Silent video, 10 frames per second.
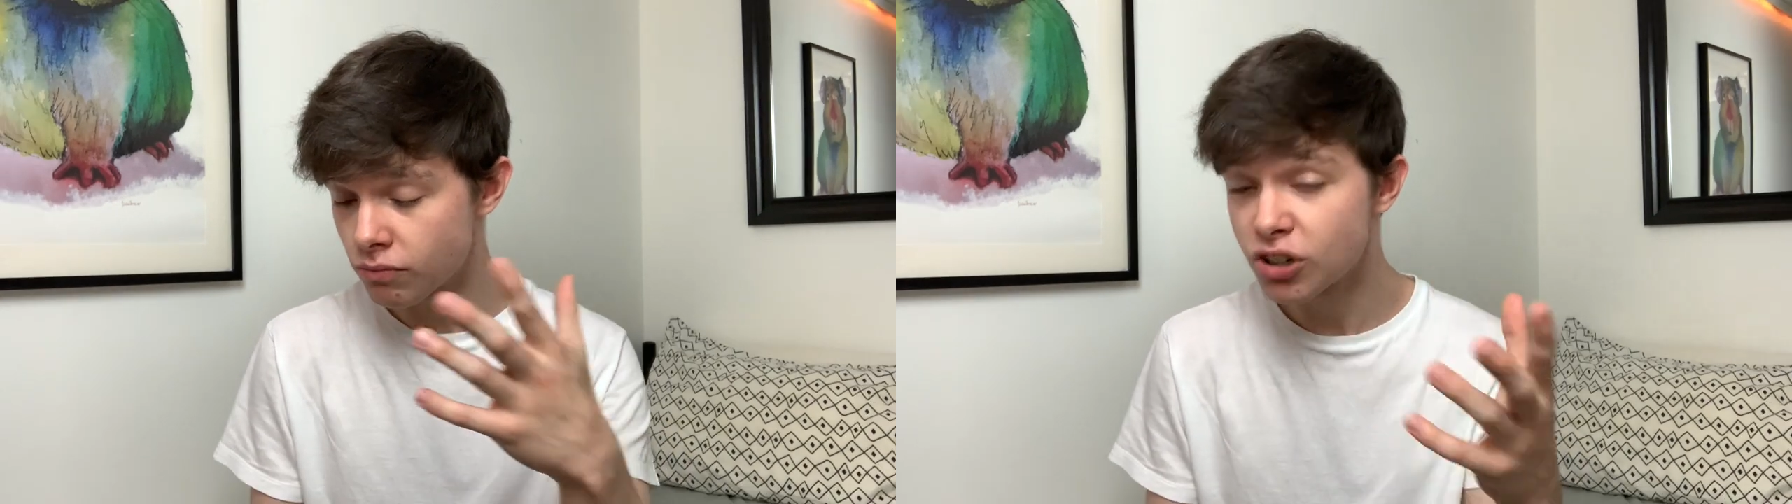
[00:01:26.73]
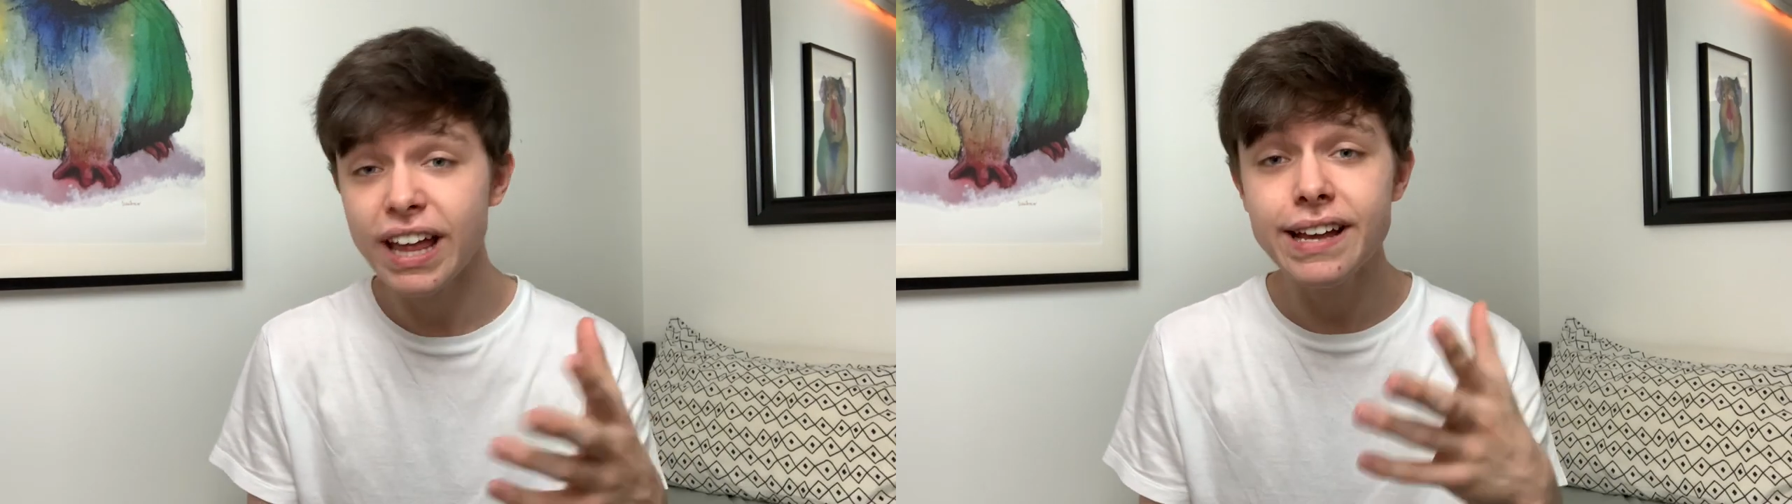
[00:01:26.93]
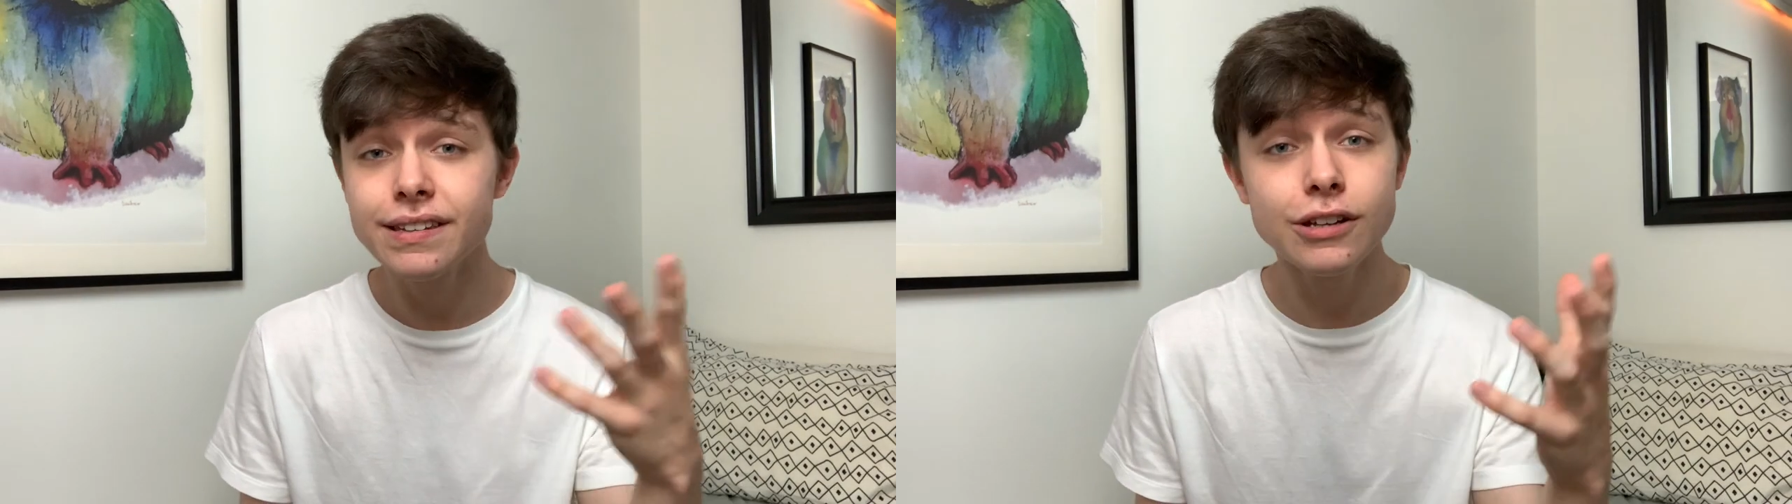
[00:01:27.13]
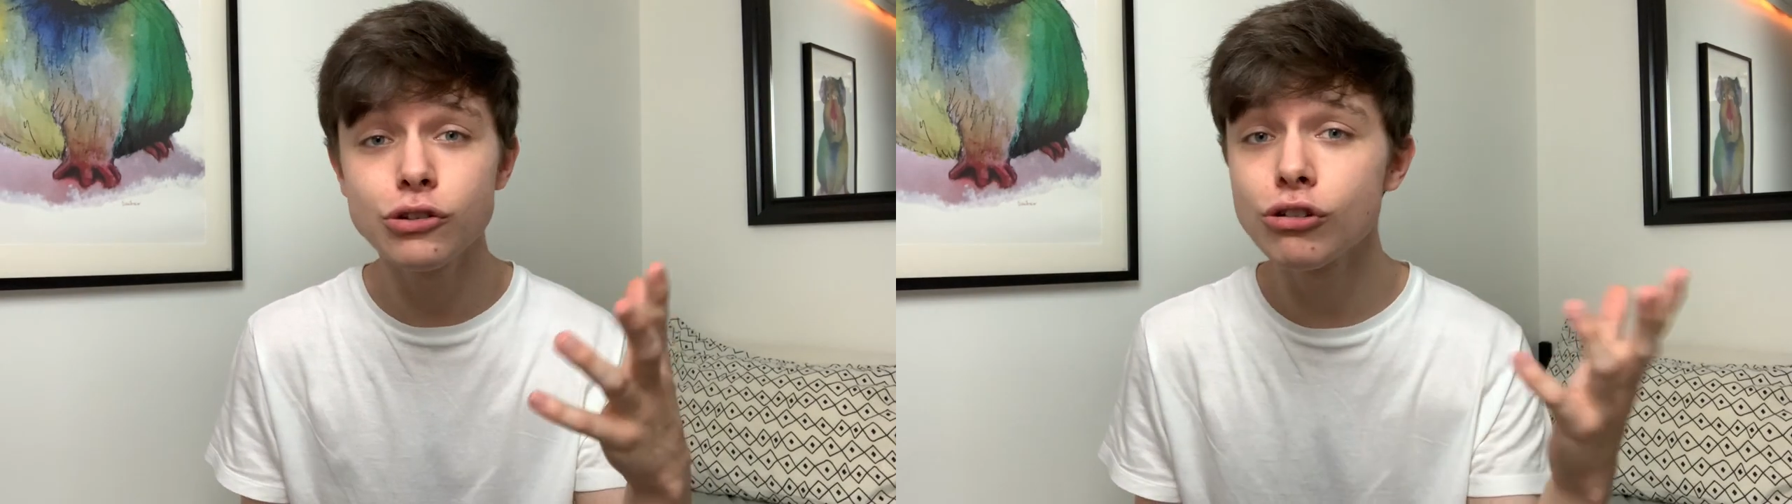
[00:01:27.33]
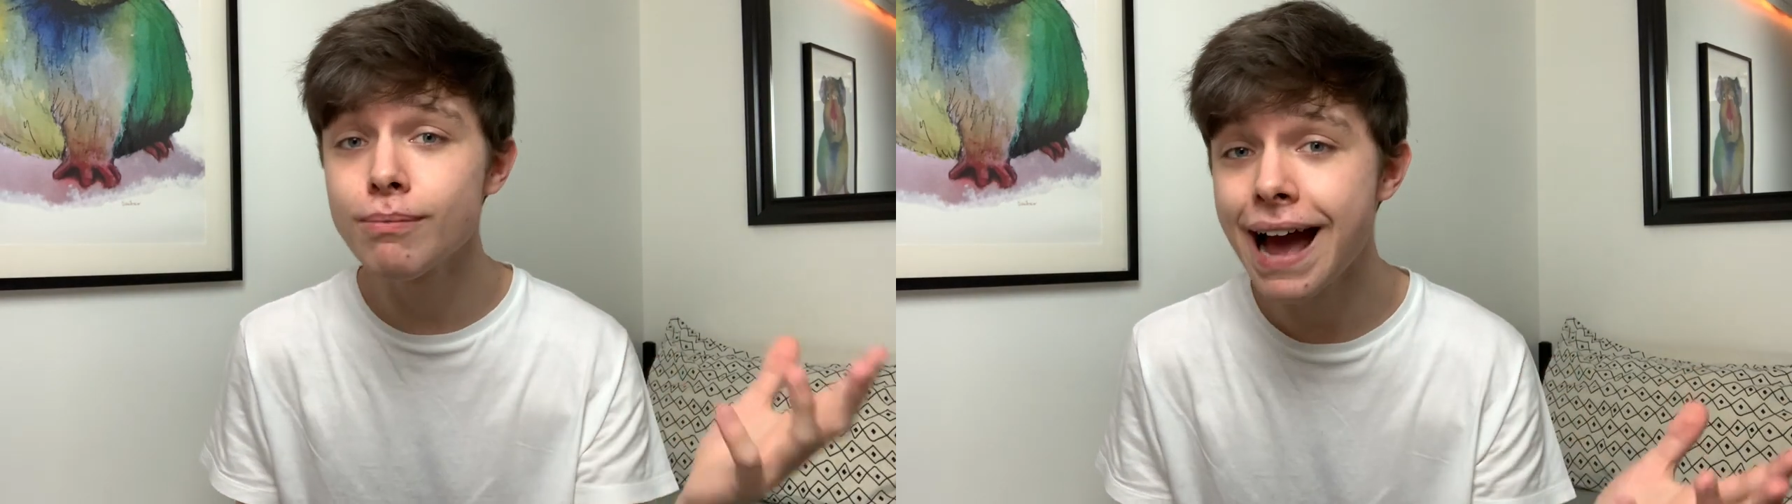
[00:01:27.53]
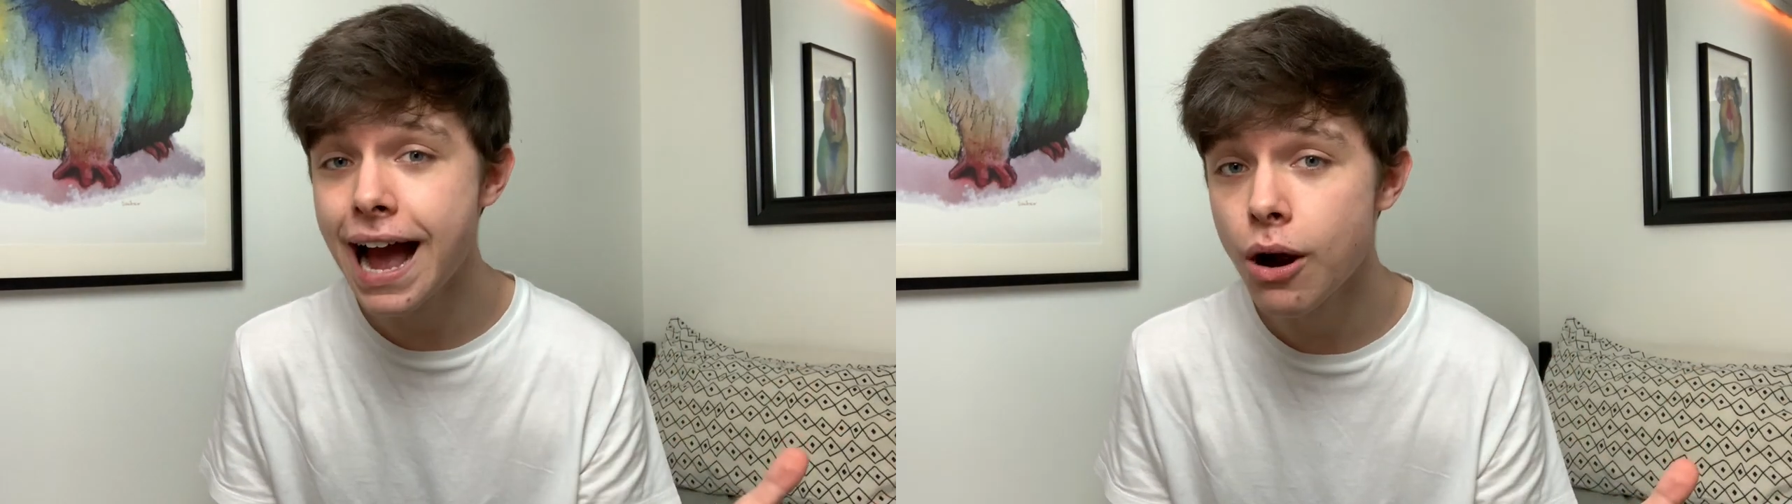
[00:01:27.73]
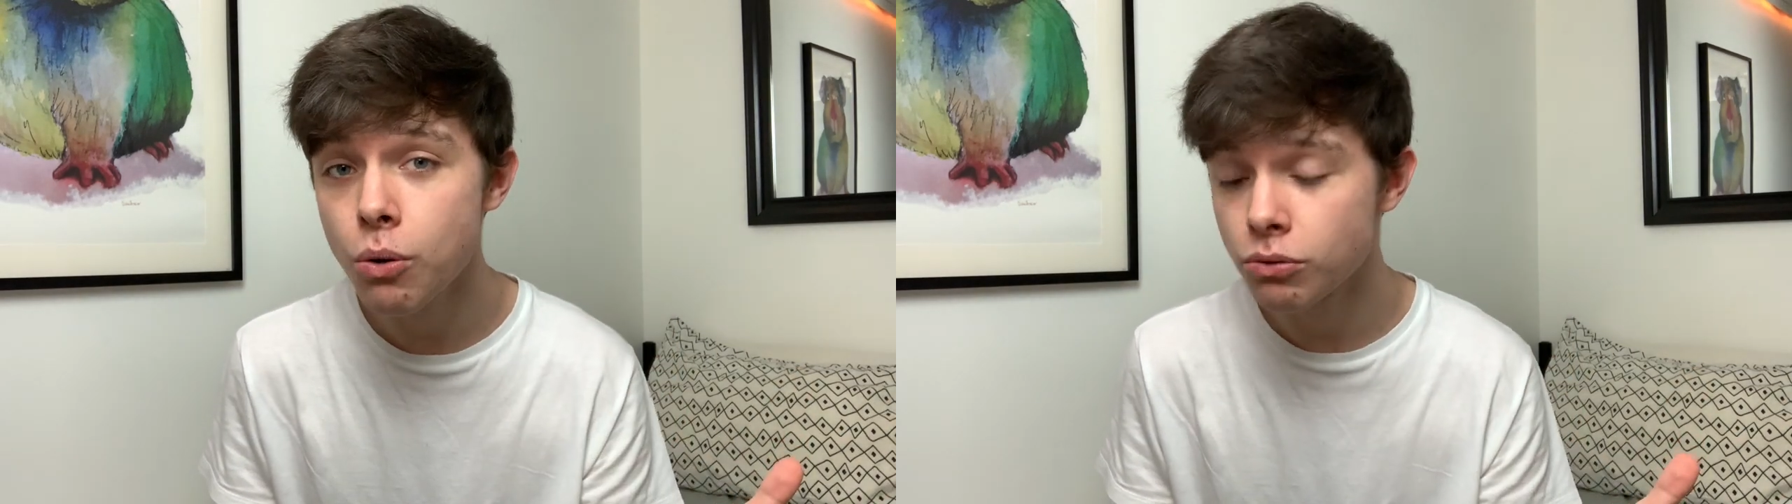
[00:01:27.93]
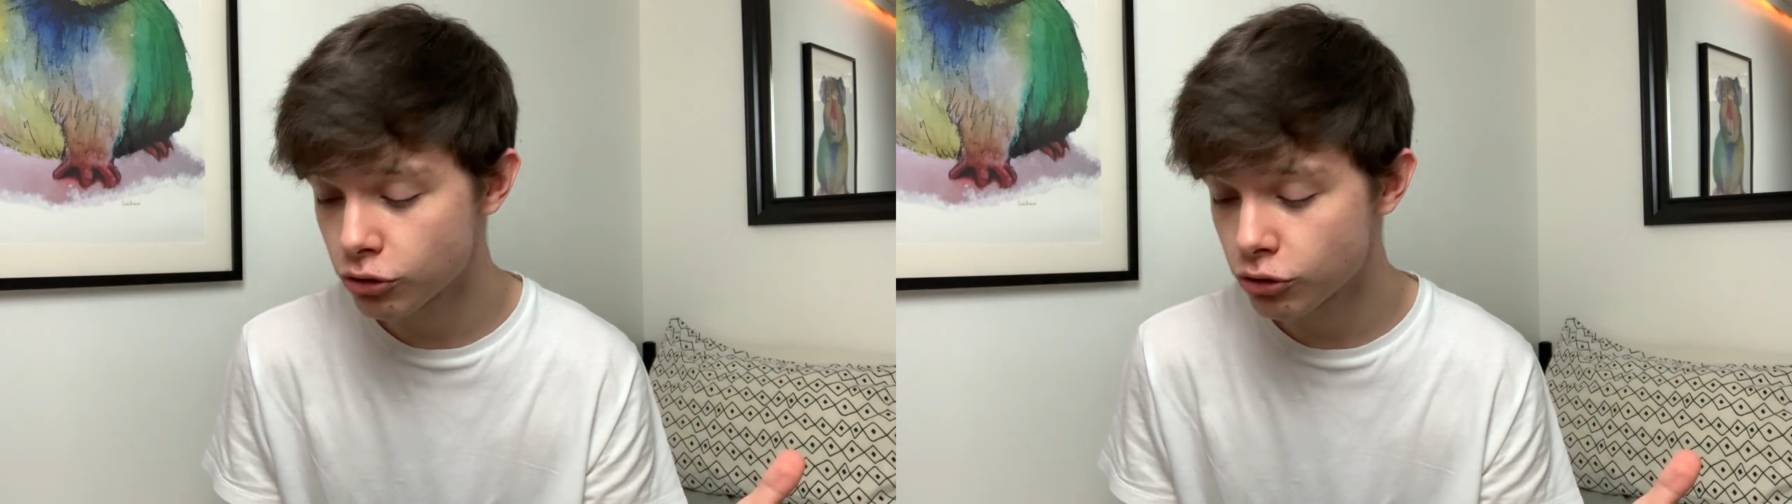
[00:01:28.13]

related somehow